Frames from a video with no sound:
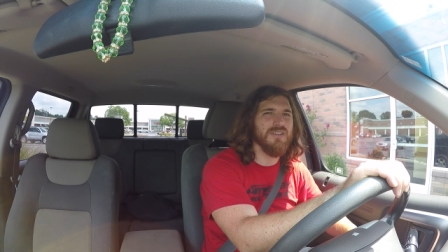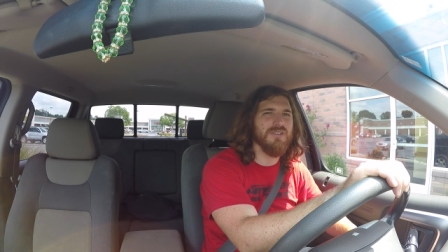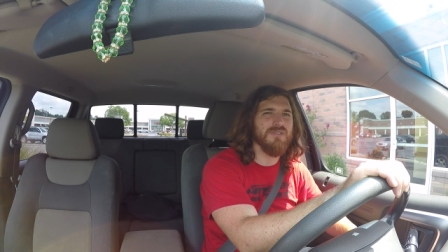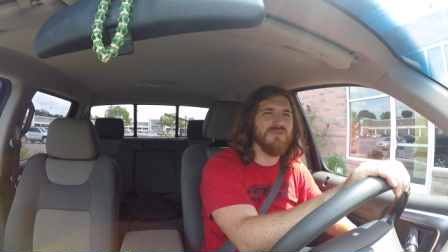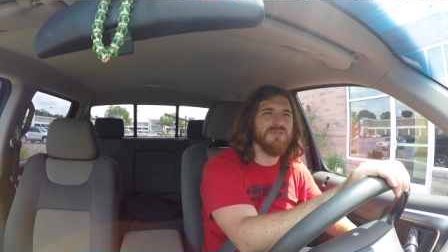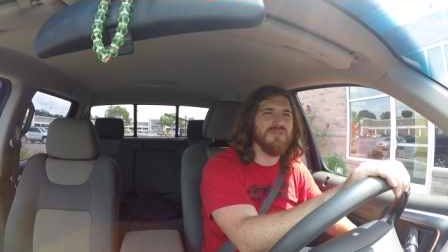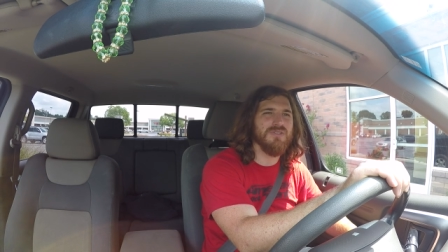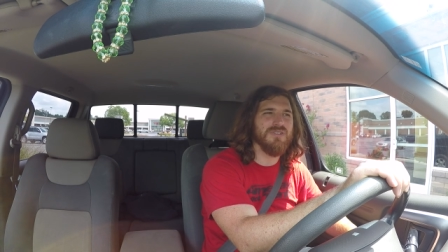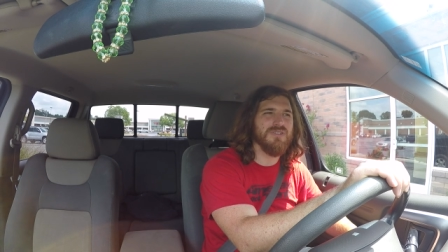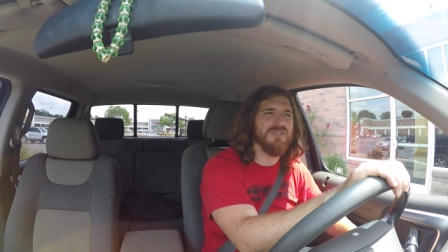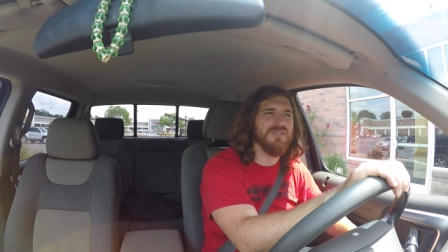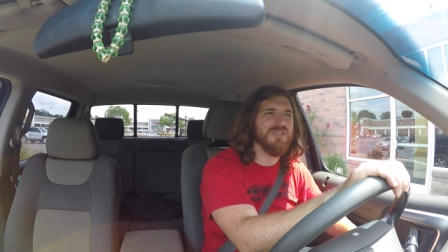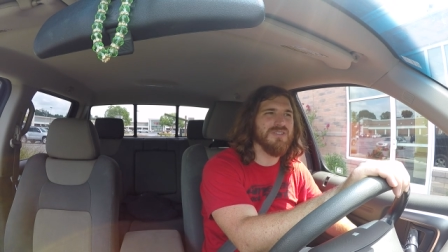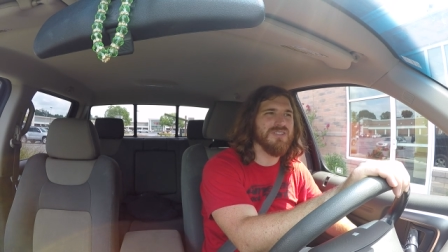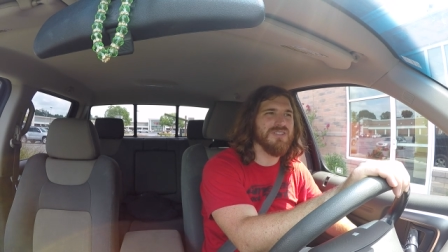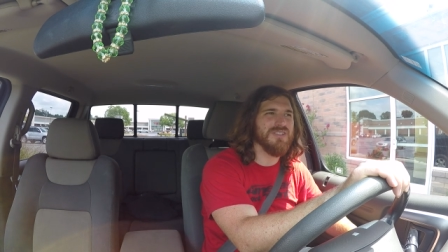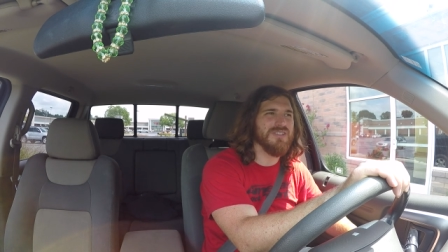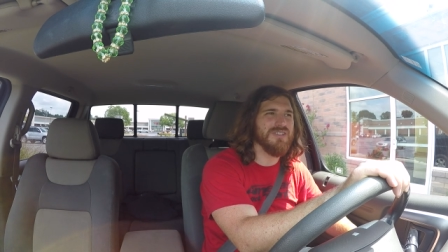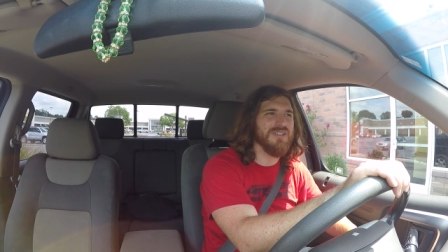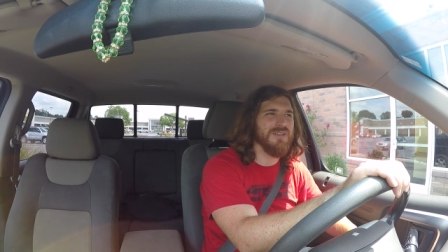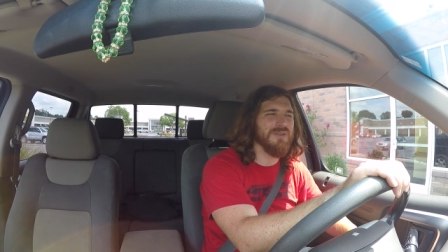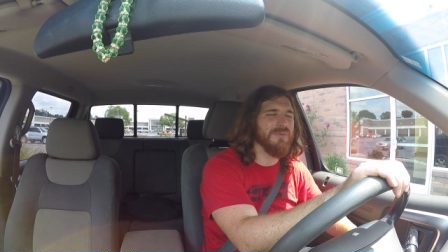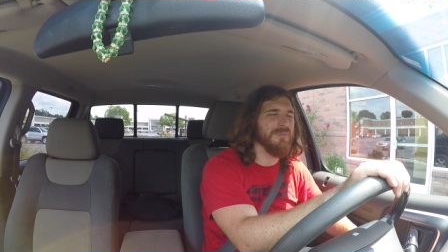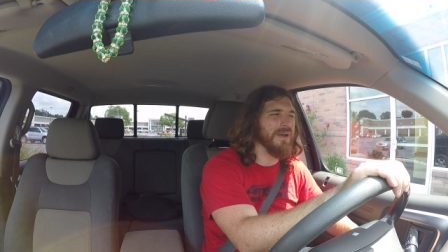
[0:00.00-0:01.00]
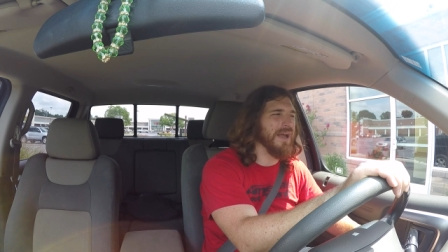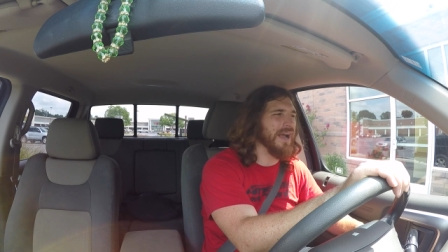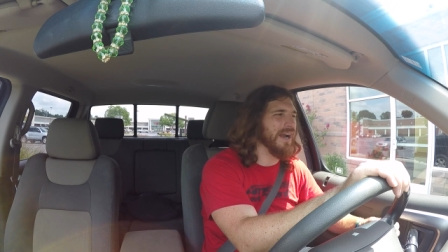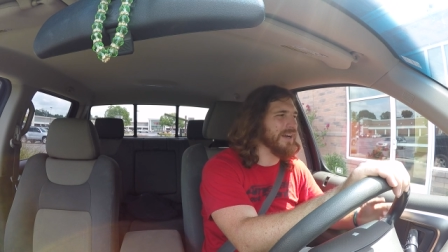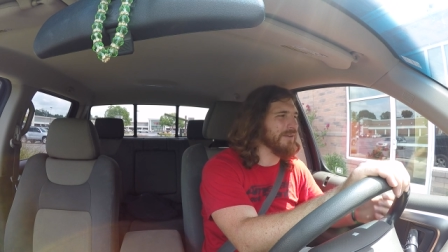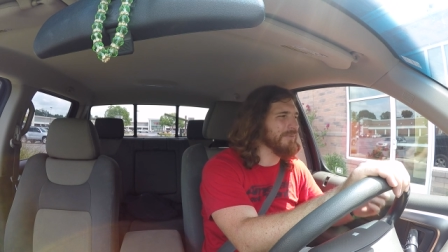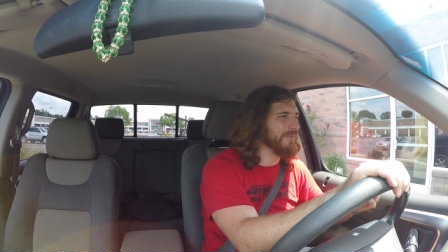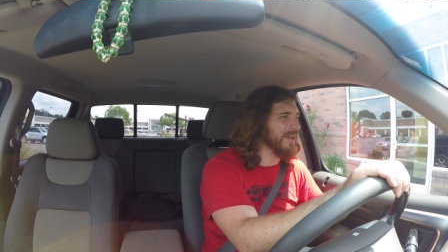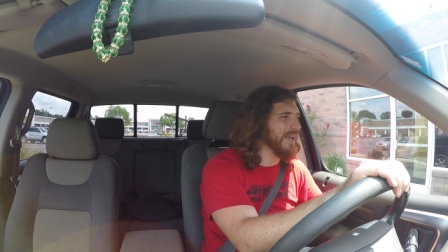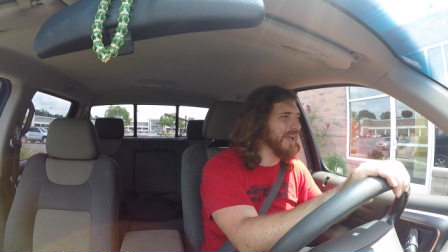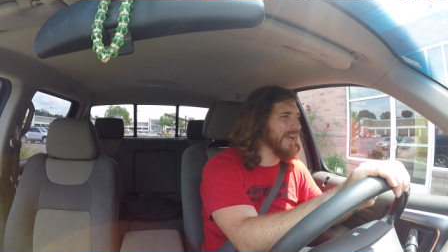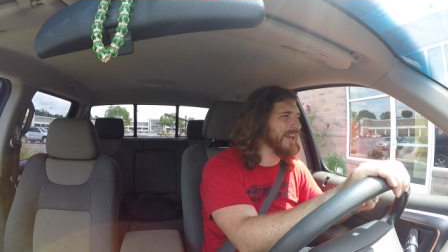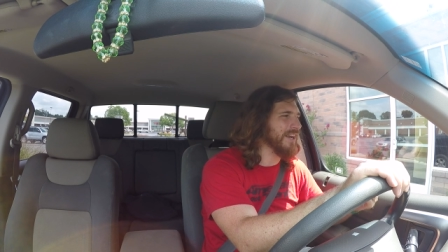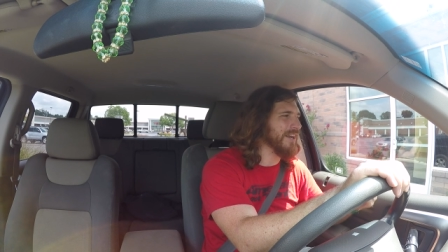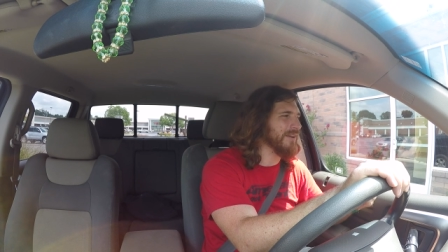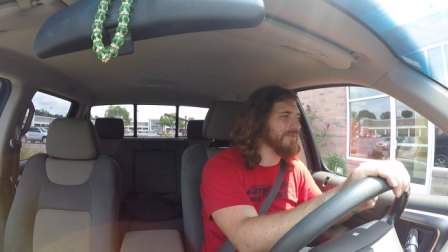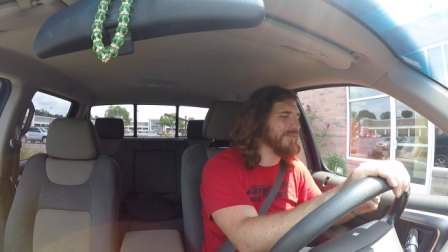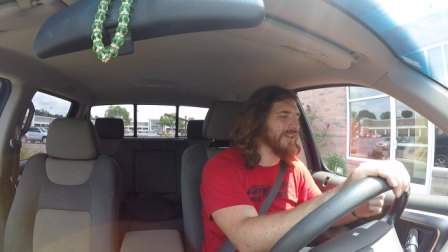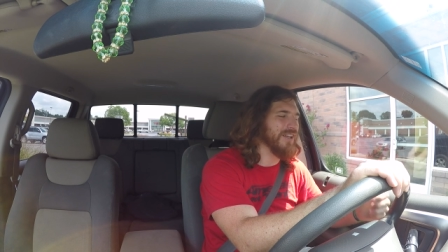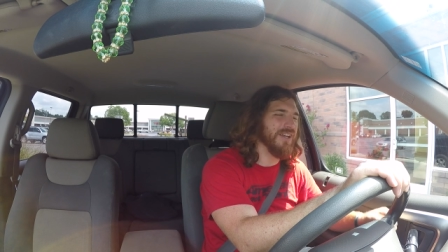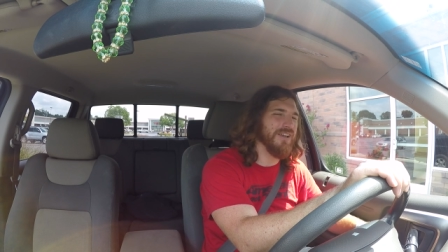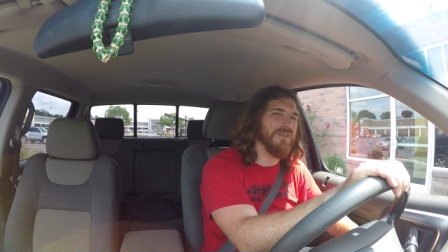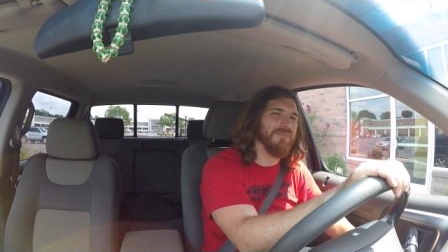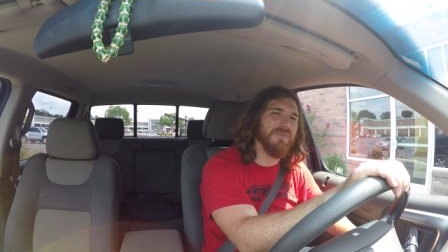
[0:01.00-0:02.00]
You, you just, in the back of my head,
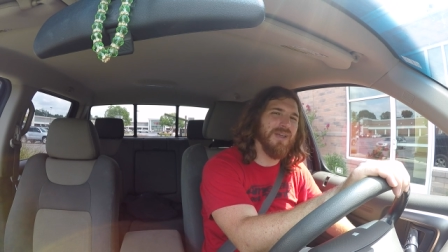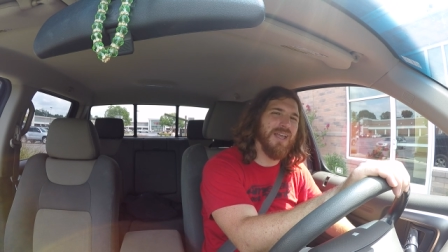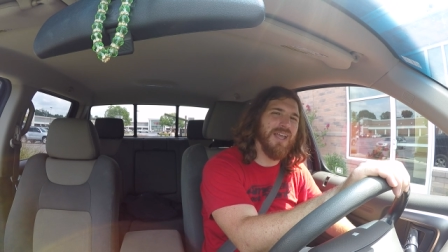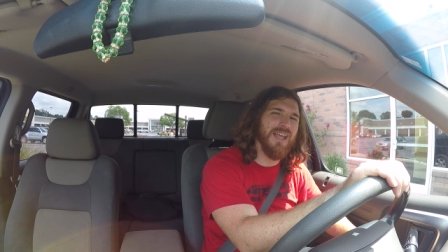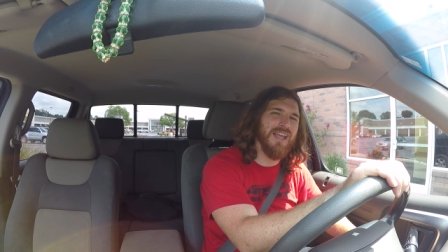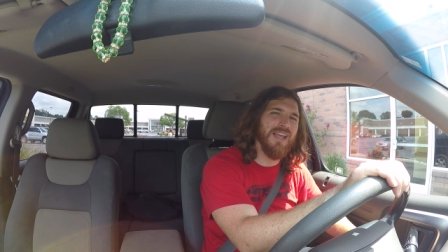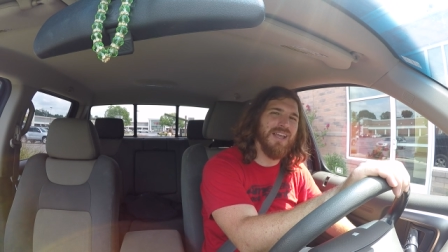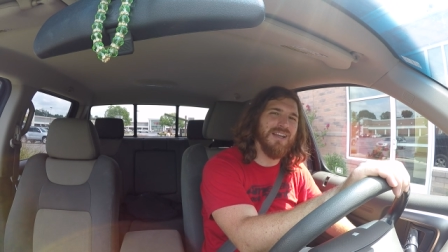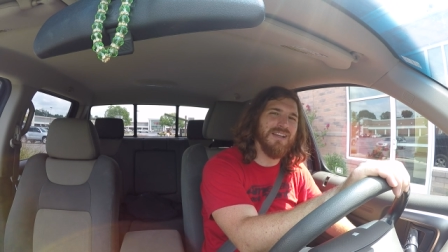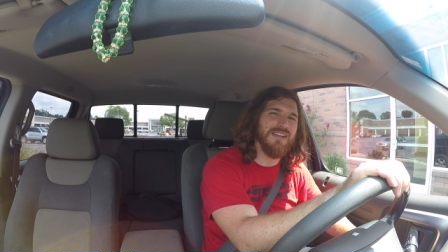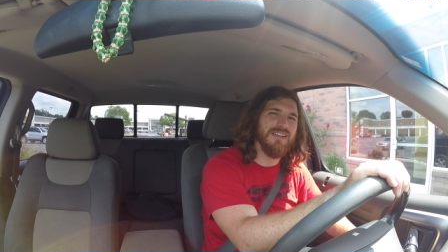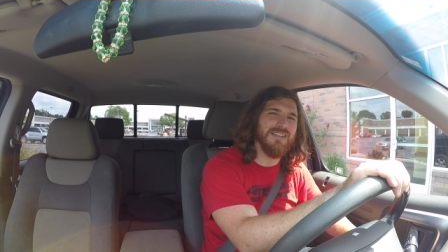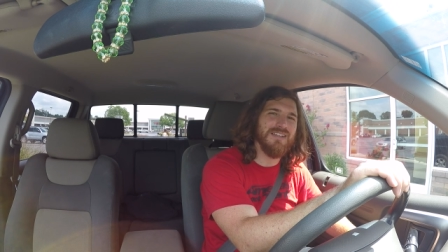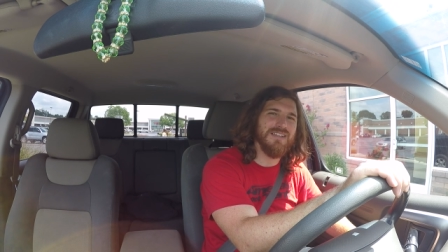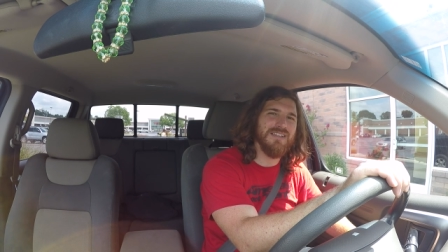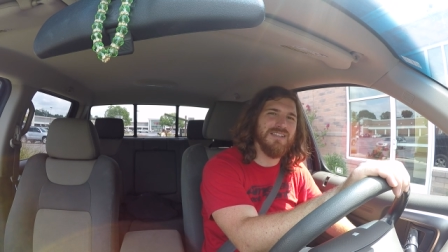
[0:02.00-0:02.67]
I'm like, man,